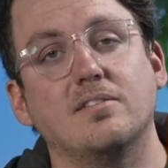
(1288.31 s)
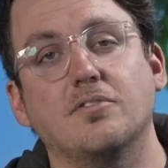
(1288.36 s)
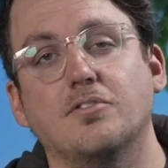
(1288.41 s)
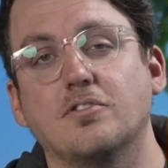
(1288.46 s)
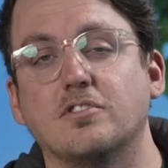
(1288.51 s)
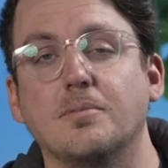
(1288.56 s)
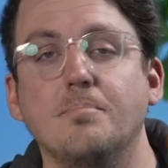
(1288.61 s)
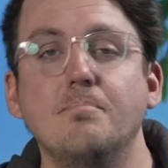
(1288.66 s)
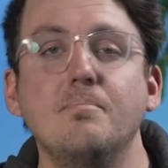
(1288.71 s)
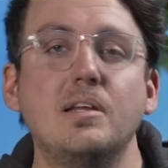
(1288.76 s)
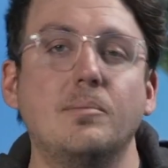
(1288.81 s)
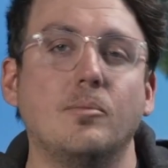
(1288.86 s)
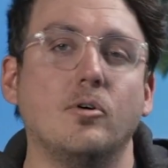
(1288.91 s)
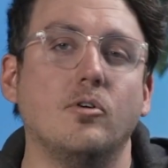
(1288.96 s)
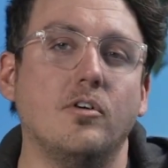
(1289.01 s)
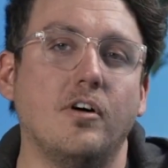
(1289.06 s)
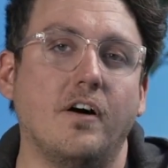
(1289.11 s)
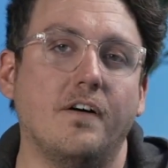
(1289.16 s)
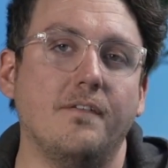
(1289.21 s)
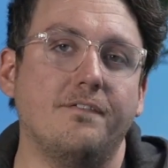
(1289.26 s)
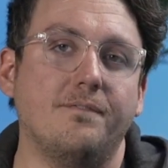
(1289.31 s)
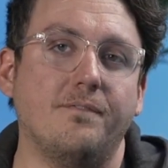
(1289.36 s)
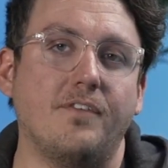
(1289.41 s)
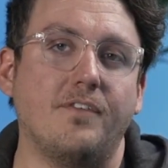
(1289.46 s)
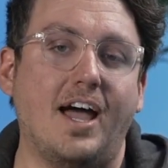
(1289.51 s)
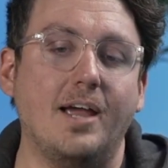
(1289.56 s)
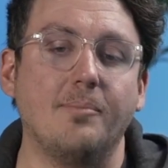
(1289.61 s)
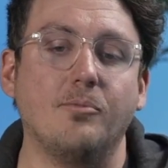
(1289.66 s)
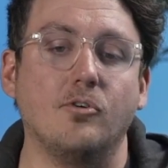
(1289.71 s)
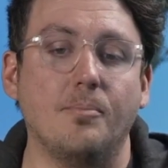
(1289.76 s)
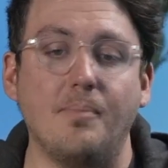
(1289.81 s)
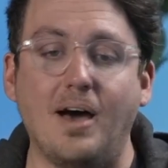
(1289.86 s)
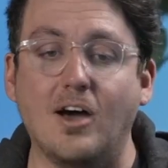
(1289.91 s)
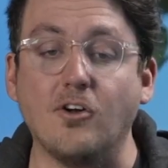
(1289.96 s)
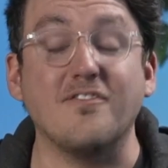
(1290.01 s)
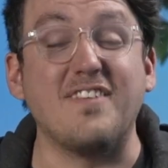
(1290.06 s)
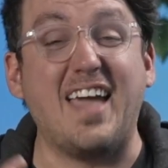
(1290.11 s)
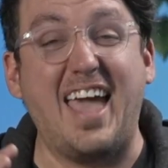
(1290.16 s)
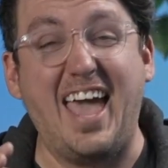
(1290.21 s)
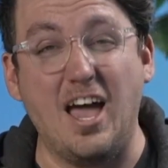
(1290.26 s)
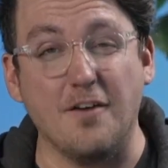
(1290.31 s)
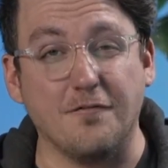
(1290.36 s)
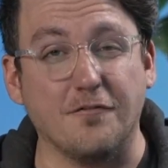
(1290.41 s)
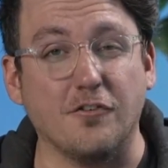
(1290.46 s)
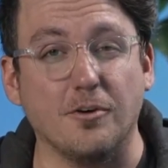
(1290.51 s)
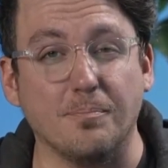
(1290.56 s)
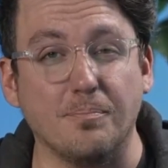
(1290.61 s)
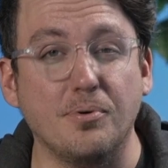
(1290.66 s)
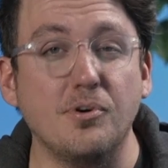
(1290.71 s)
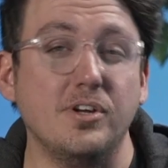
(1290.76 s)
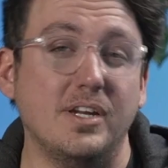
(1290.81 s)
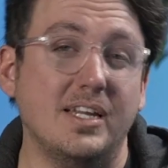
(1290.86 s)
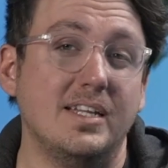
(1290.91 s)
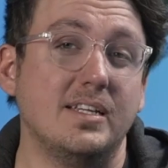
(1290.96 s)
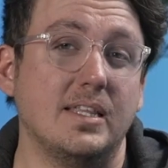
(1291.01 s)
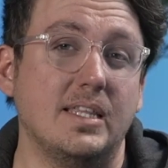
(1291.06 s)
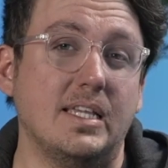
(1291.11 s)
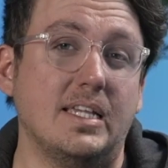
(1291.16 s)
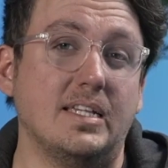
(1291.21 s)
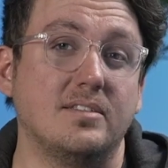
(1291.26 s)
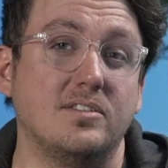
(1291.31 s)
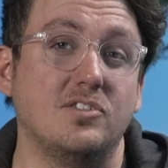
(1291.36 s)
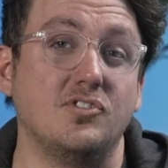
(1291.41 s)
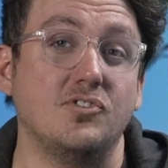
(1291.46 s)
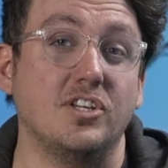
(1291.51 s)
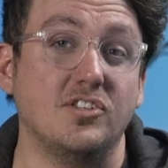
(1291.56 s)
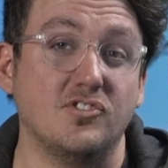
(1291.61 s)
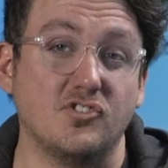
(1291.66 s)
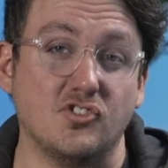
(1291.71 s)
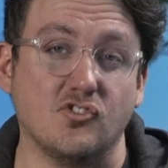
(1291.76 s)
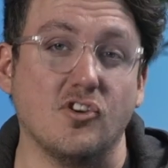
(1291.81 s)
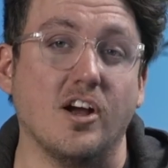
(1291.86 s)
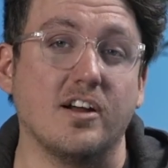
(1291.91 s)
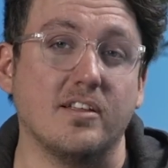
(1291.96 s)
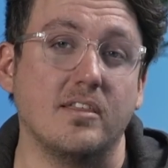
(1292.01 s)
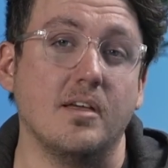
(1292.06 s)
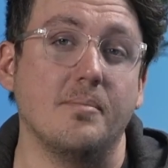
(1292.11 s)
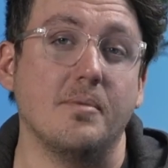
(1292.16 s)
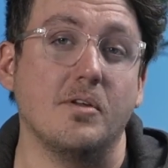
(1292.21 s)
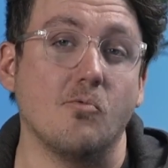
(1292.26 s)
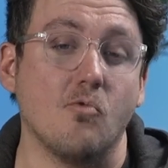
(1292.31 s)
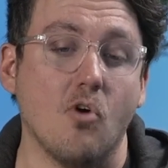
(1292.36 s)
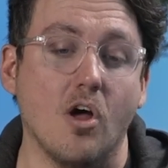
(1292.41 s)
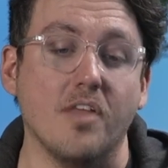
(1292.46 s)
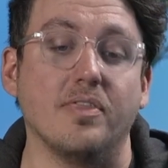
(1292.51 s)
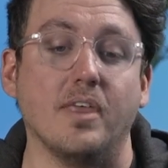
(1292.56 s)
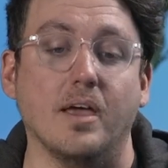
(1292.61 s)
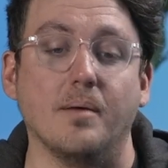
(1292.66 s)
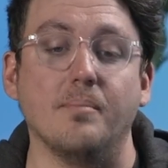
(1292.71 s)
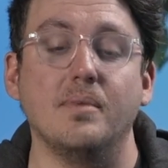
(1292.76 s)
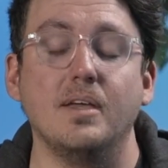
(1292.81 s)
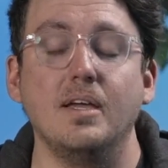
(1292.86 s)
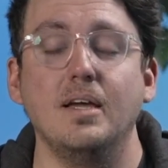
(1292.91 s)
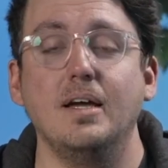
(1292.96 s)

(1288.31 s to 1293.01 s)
So there's a minimal viable amount of effort put into these to construct them and run them.